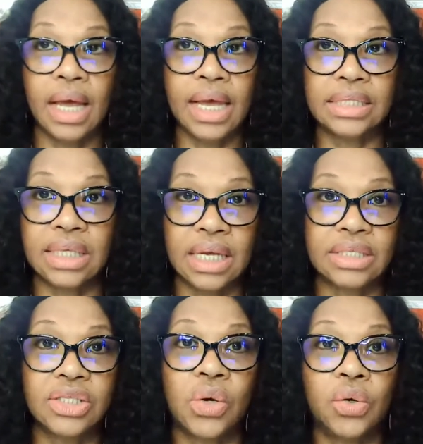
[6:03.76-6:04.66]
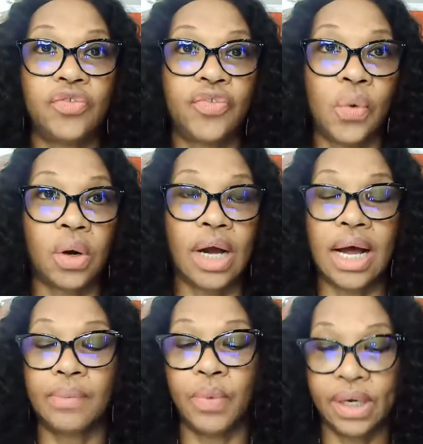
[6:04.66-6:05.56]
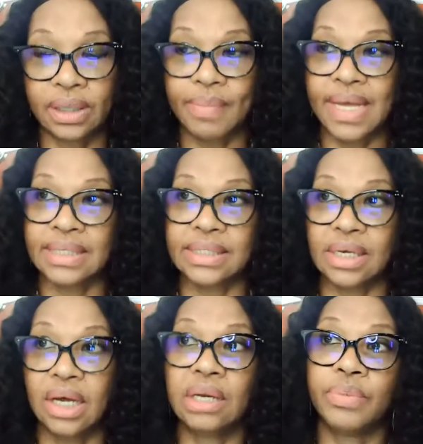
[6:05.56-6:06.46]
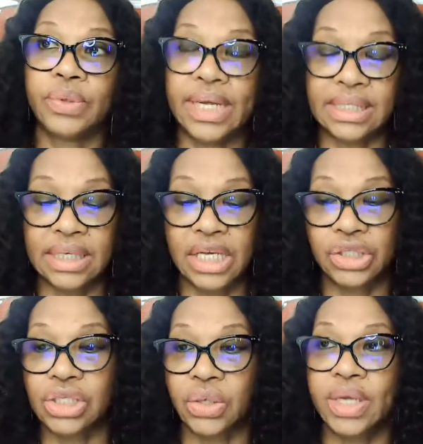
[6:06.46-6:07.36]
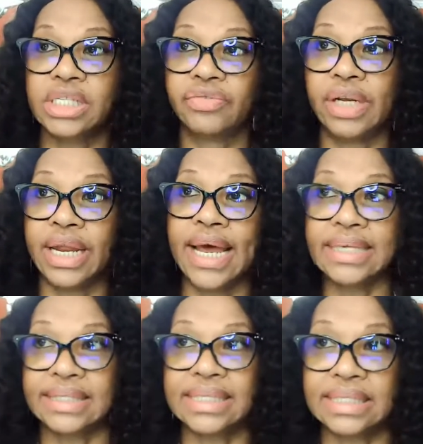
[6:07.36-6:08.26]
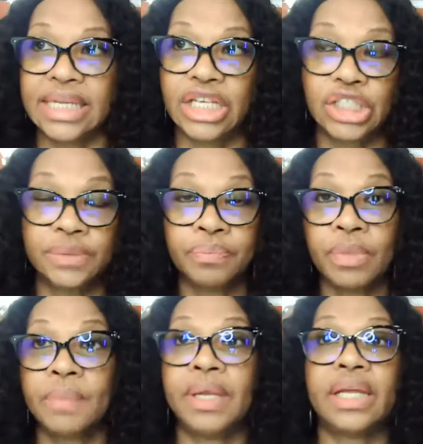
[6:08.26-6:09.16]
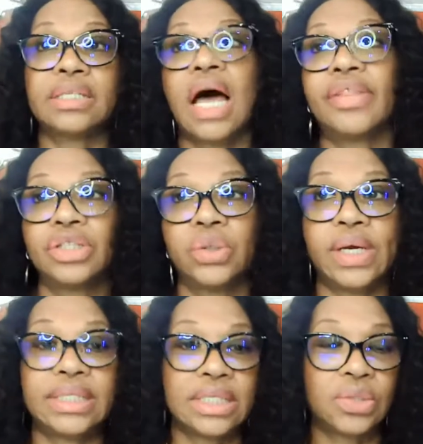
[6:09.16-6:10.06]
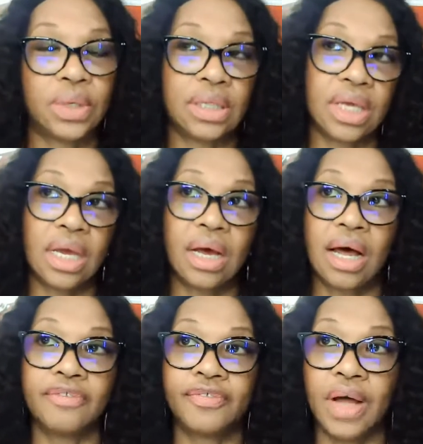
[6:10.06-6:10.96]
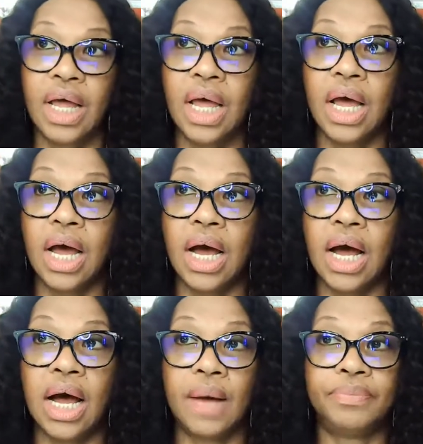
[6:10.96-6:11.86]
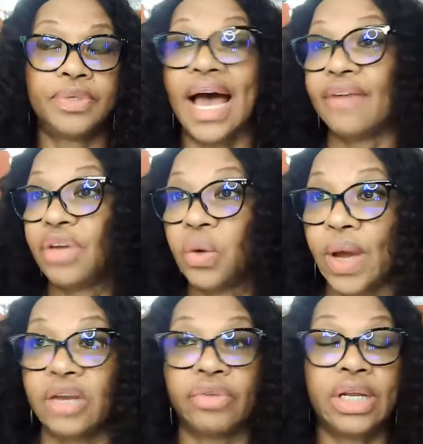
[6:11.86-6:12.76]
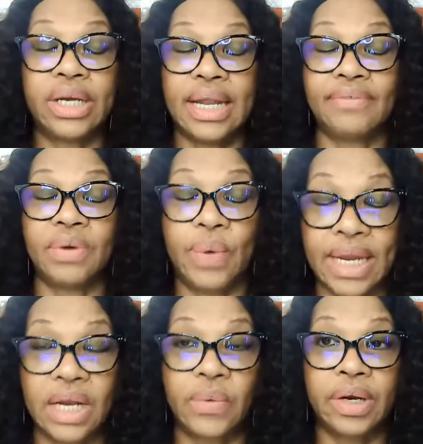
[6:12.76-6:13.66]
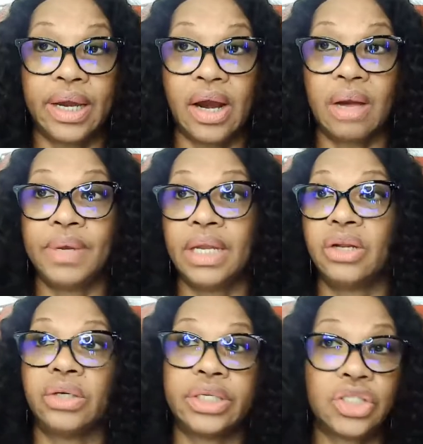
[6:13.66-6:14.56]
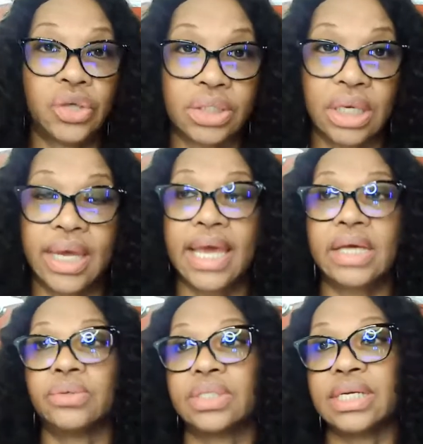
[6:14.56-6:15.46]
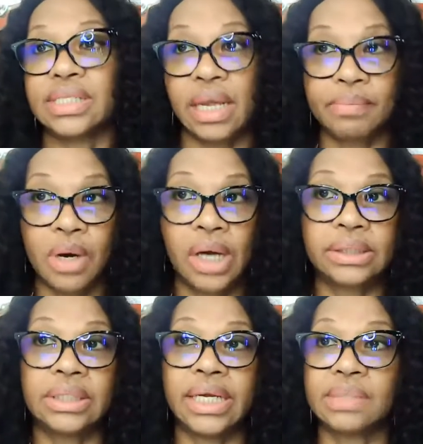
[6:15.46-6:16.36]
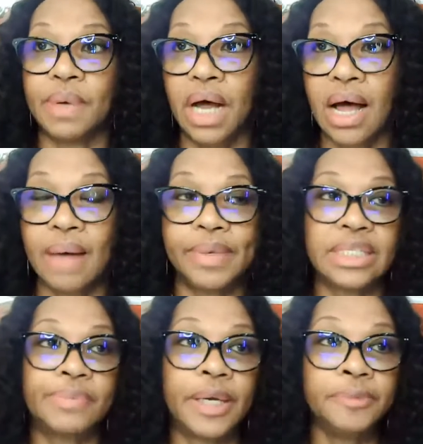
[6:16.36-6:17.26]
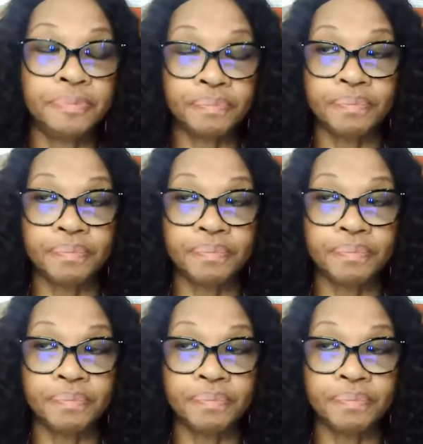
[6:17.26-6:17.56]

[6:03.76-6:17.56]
is known for one of the best honeymoon destinations. So it's a really nice destination. I mean, there's other choices you can think of to have your wedding. Really, can have your wedding anywhere in the Caribbean. There's Turks and Caicos, there's St. Martin, there's Bahamas, but